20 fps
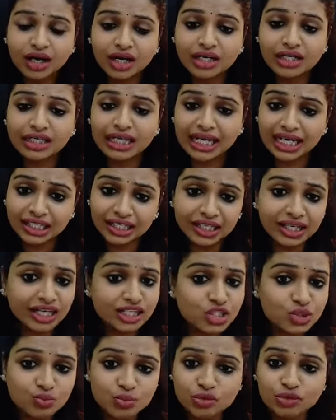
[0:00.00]
latent
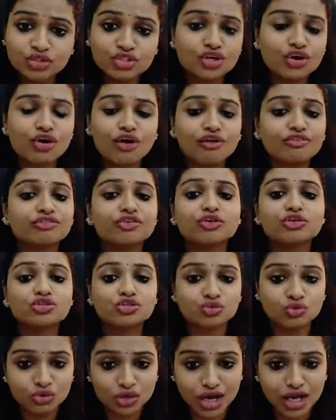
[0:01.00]
exposure of your
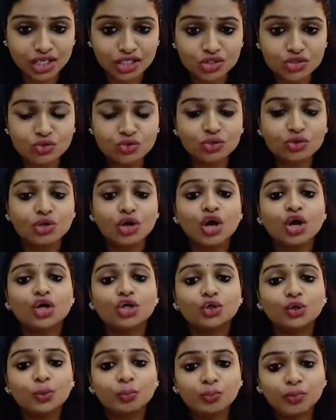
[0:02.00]
sora. So
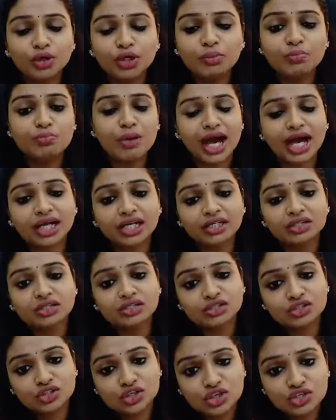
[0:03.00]
to put back
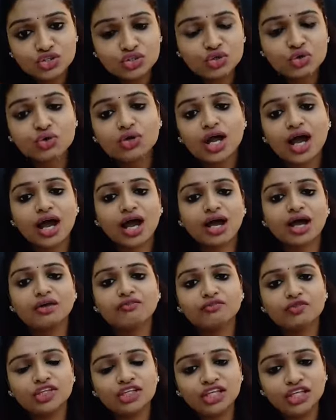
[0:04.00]
the sora
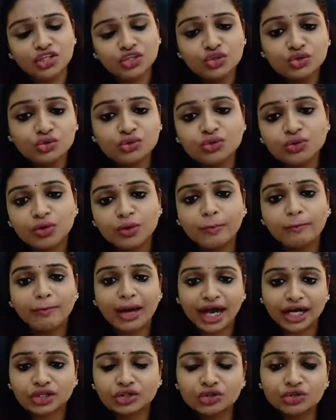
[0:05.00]
within you
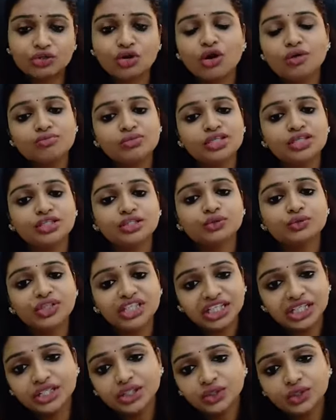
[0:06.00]
back to normal, you
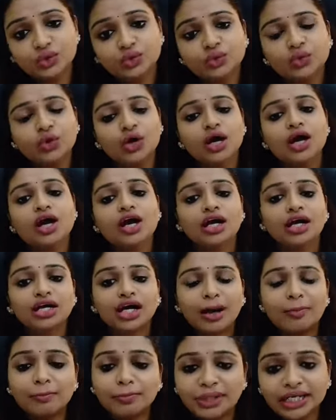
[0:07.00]
need to
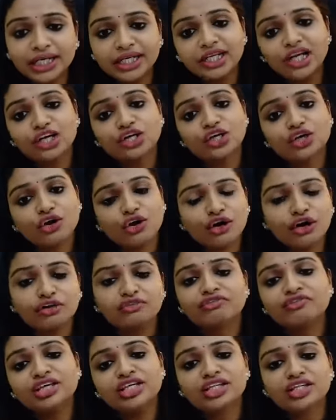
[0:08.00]
complete the cure
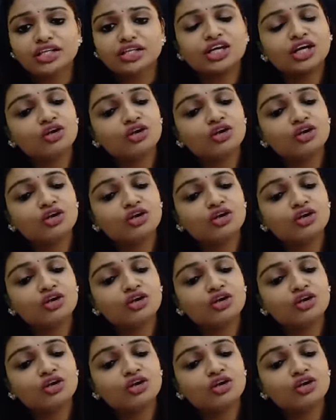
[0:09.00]
with the